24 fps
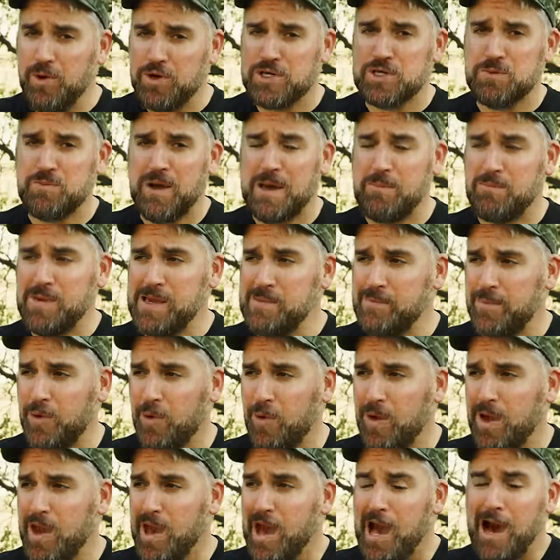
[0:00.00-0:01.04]
pushed by
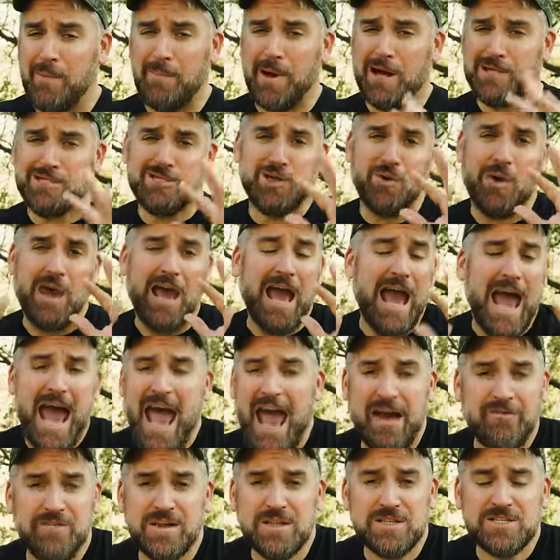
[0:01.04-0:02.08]
people about you
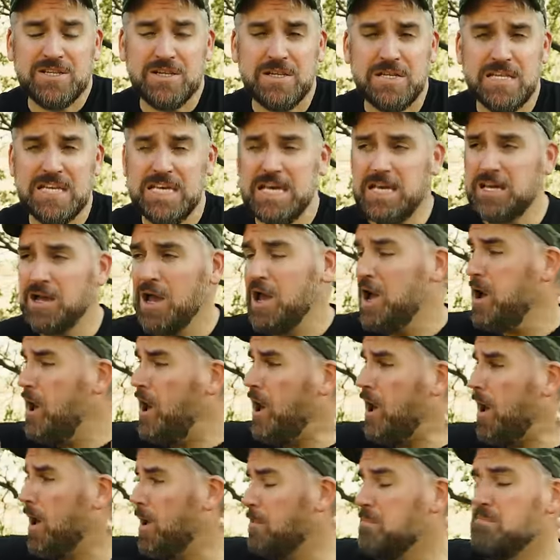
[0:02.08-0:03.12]
having to need
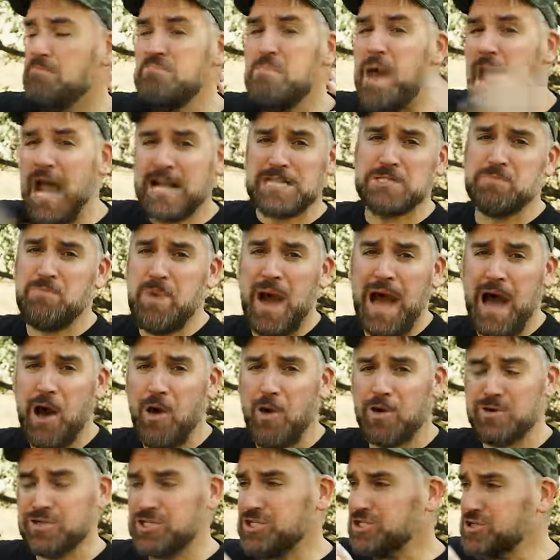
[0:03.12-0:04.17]
a max
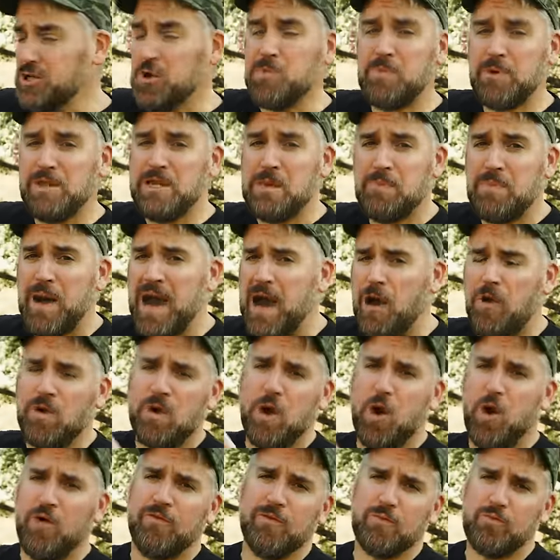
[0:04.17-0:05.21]
power, stupidly
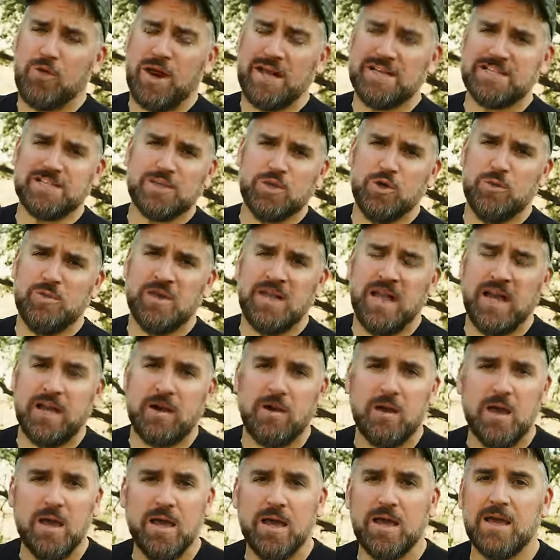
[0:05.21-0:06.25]
power, overpriced
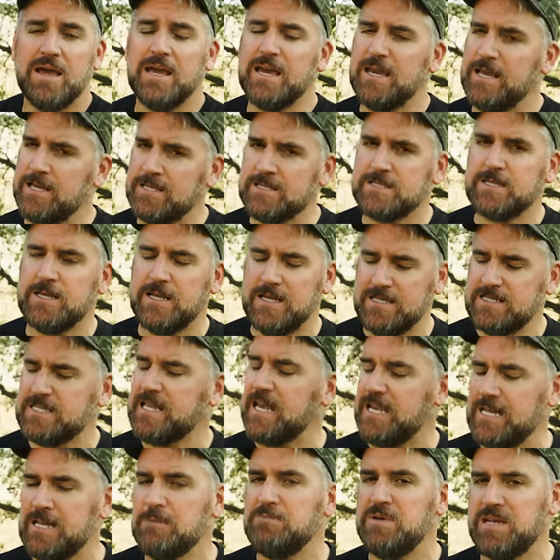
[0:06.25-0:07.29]
illuminator is it's
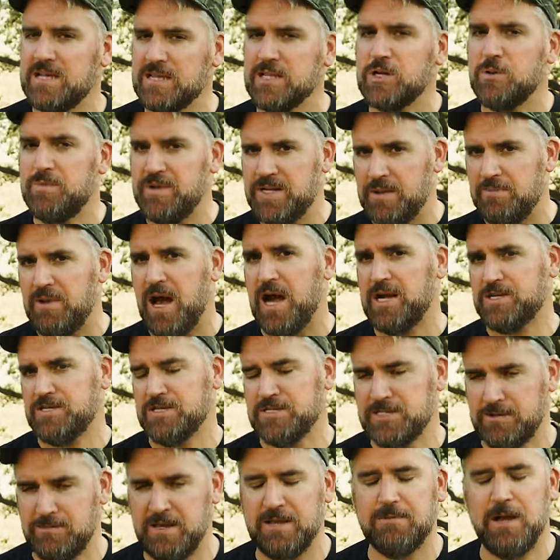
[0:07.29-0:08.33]
getting to be a little bit
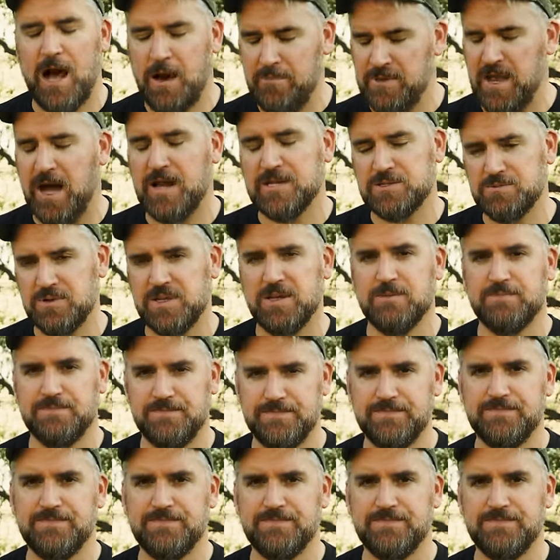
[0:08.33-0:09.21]
obnoxious to me. I'll be honest with you